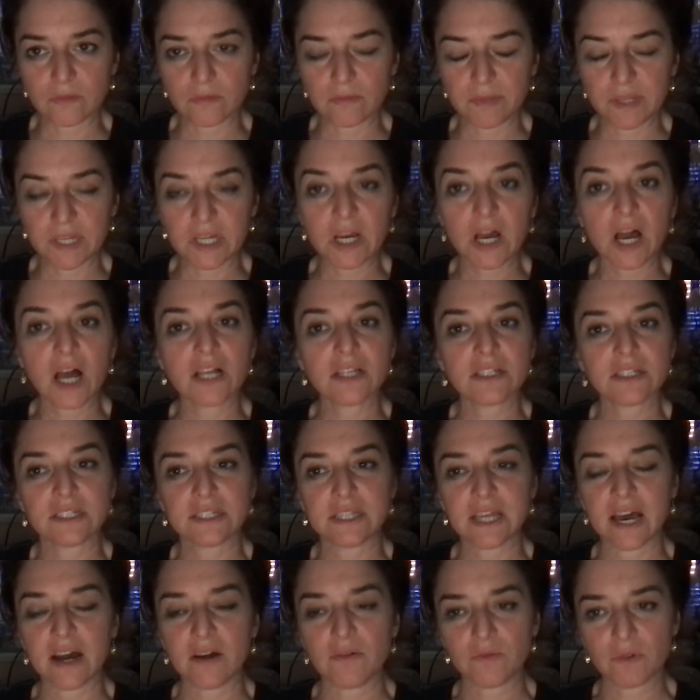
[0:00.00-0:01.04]
because
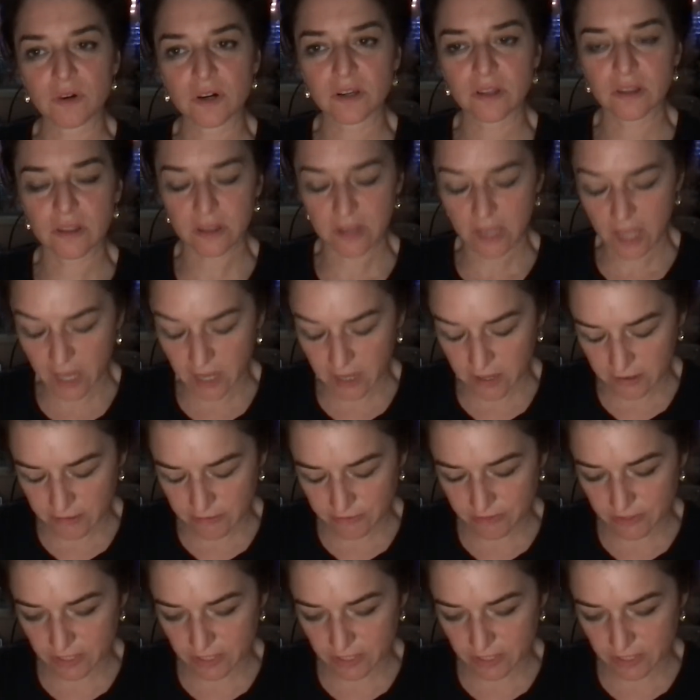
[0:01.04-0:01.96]
that word love